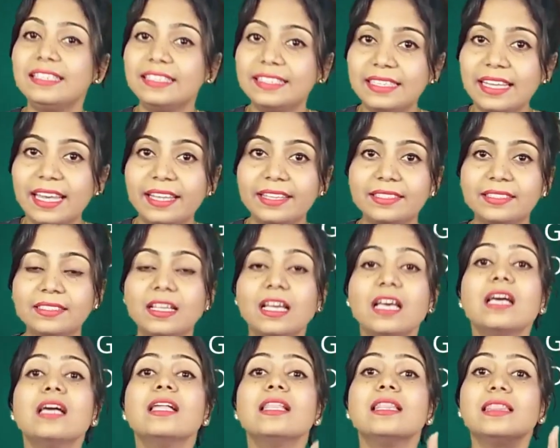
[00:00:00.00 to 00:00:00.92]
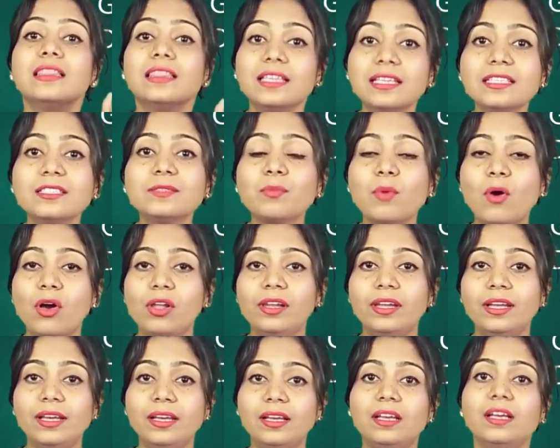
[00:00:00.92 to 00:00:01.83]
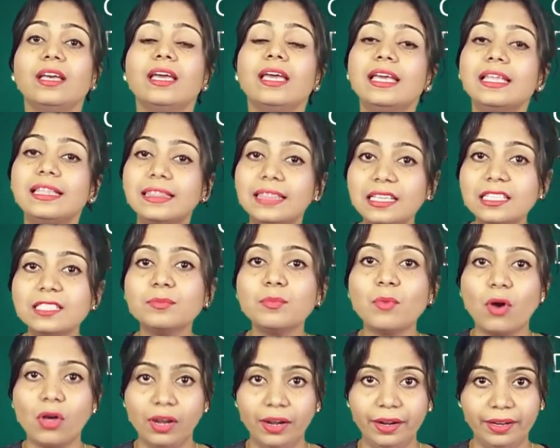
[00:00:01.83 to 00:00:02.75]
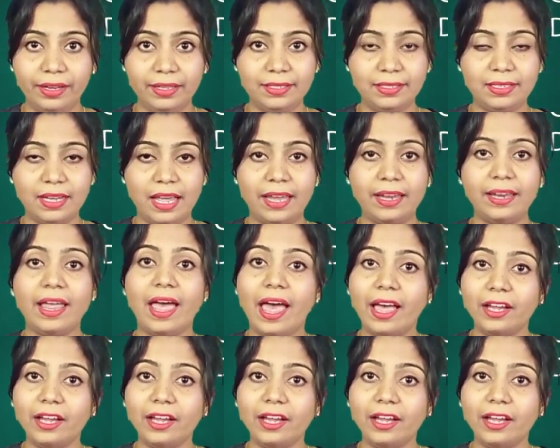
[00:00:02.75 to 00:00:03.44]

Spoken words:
Yes, in this small intestine,